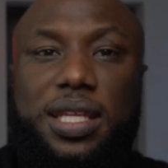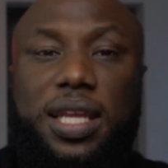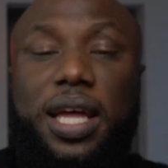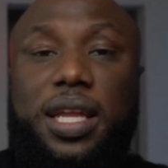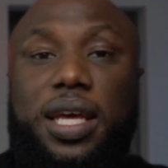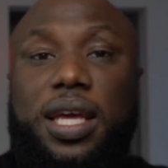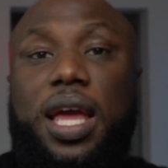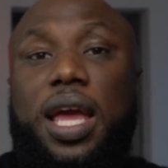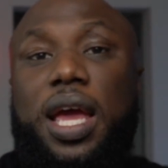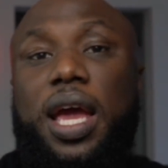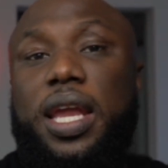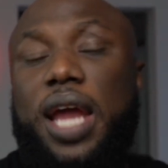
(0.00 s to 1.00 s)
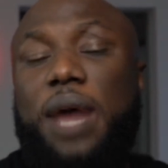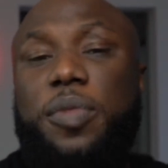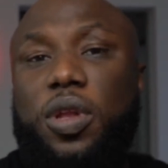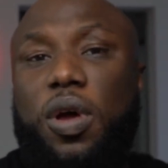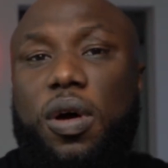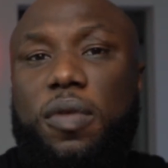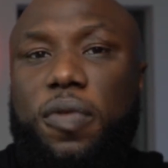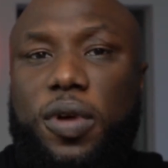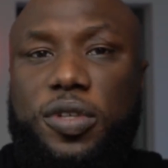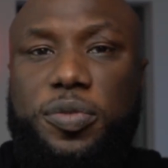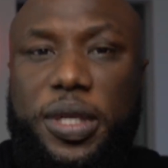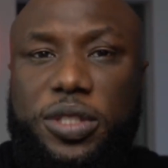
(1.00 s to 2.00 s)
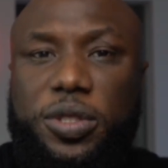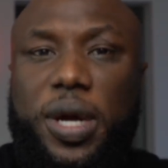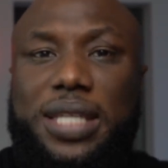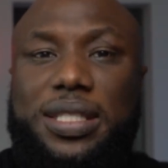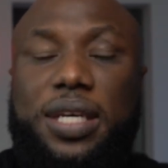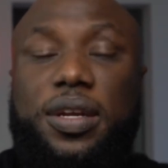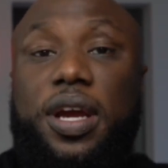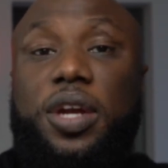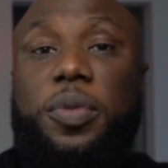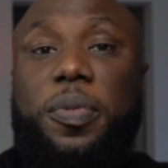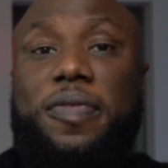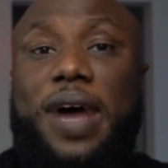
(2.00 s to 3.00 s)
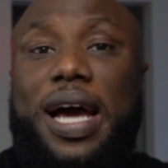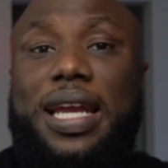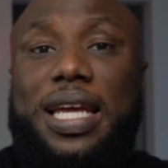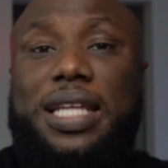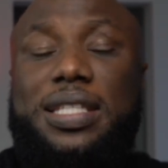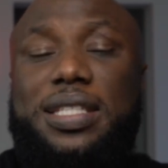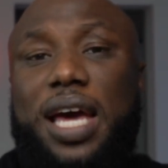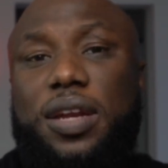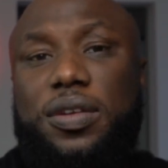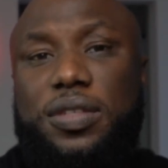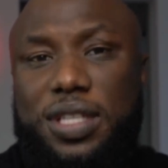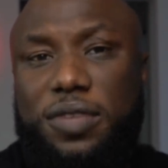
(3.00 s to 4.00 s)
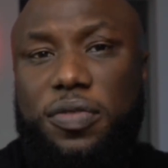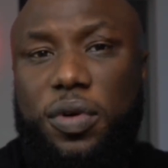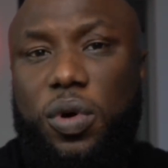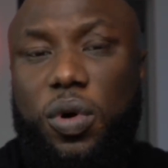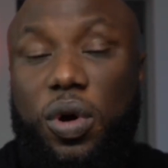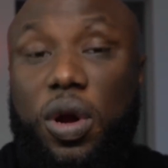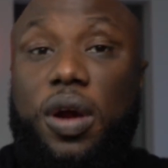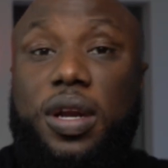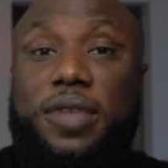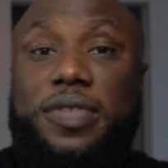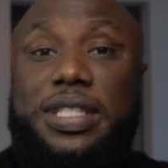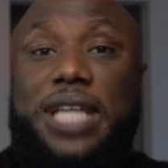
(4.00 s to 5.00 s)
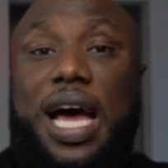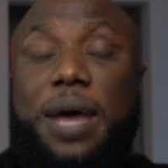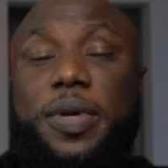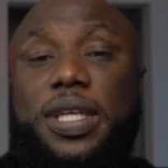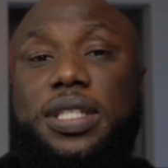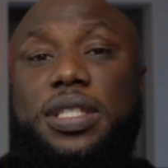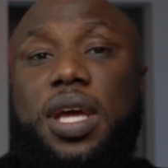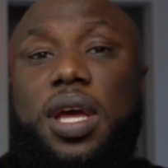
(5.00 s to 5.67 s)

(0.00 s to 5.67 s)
Daley, and I'm your law enforcement translator here to provide insight on difficult current event topics.